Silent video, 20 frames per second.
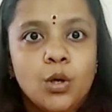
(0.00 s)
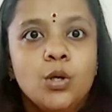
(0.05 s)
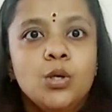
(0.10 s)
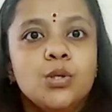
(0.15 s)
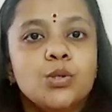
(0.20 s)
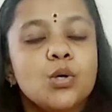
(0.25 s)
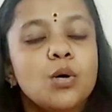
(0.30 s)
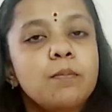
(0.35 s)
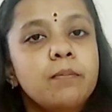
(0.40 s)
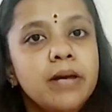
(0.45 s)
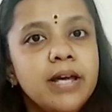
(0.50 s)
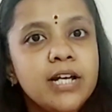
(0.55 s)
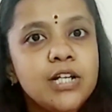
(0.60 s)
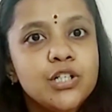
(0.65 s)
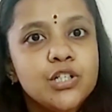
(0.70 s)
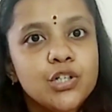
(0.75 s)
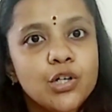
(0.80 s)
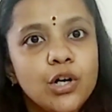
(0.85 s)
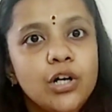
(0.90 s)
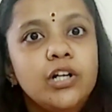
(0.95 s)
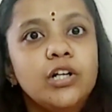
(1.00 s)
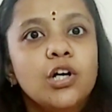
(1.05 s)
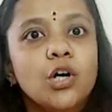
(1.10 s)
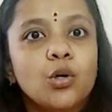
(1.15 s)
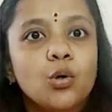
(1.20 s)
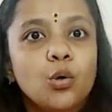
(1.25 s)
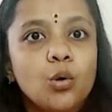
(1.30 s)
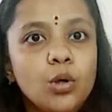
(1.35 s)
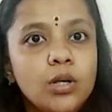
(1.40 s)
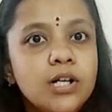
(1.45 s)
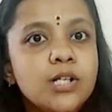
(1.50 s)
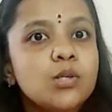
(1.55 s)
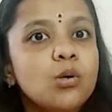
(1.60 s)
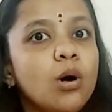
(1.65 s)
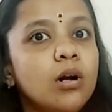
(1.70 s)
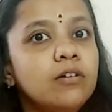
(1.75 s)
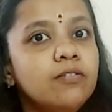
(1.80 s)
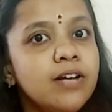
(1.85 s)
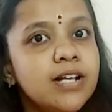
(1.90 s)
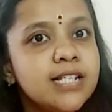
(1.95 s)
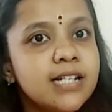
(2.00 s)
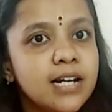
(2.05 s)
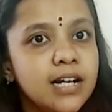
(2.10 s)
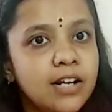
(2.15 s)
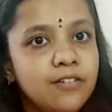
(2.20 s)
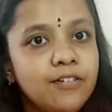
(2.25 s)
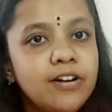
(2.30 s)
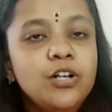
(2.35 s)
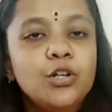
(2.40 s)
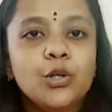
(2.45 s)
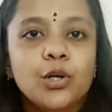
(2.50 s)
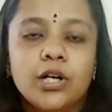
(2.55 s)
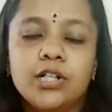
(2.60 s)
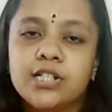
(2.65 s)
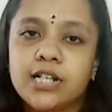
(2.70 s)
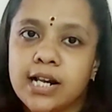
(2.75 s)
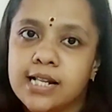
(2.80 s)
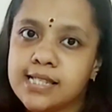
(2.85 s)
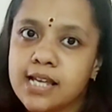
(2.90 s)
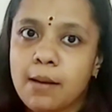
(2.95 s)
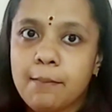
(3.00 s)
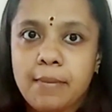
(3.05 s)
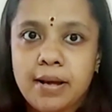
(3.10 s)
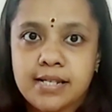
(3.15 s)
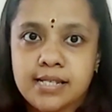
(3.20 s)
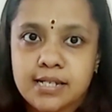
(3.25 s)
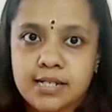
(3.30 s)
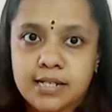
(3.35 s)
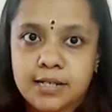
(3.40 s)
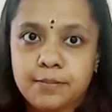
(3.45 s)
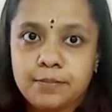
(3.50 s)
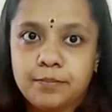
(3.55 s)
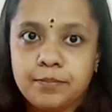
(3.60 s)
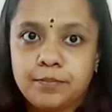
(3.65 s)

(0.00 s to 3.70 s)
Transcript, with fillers: So make sure your goal is always relevant to your child's capacity.